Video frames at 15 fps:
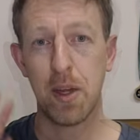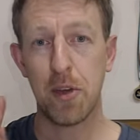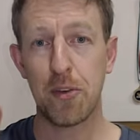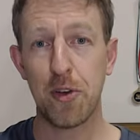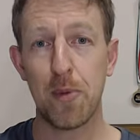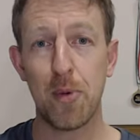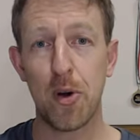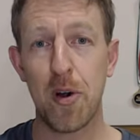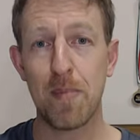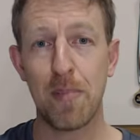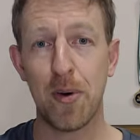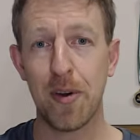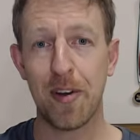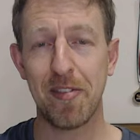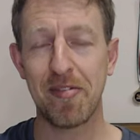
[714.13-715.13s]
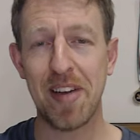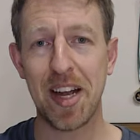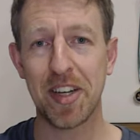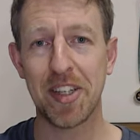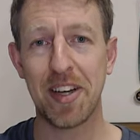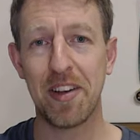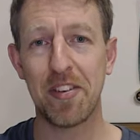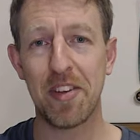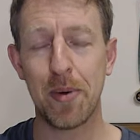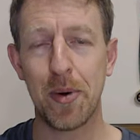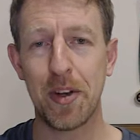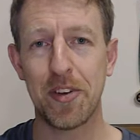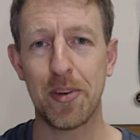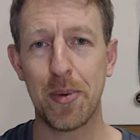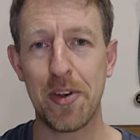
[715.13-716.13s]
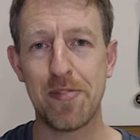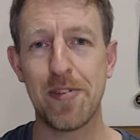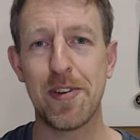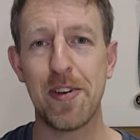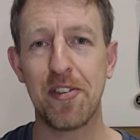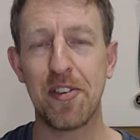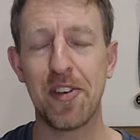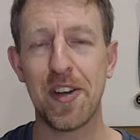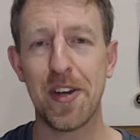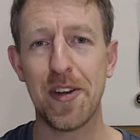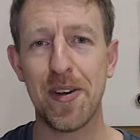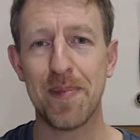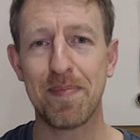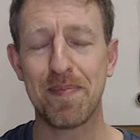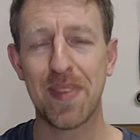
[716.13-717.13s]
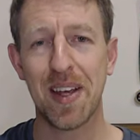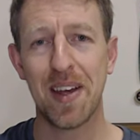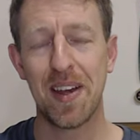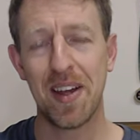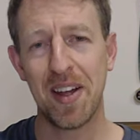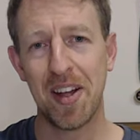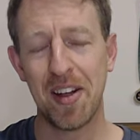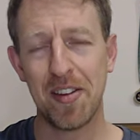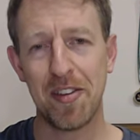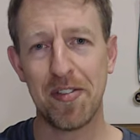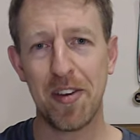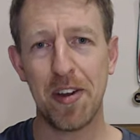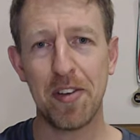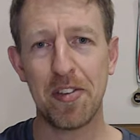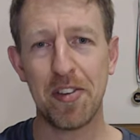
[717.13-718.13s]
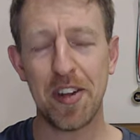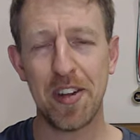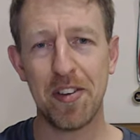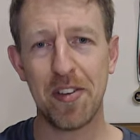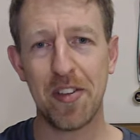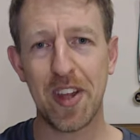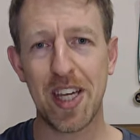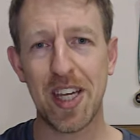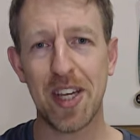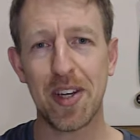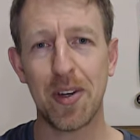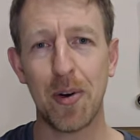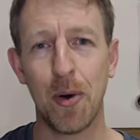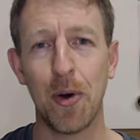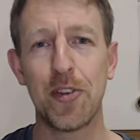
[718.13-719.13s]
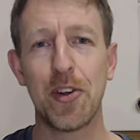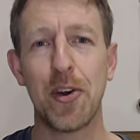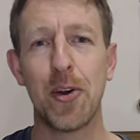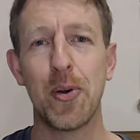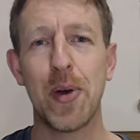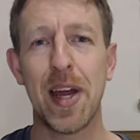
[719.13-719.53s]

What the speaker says: 2 more important functions I want to introduce to you. The first is the auto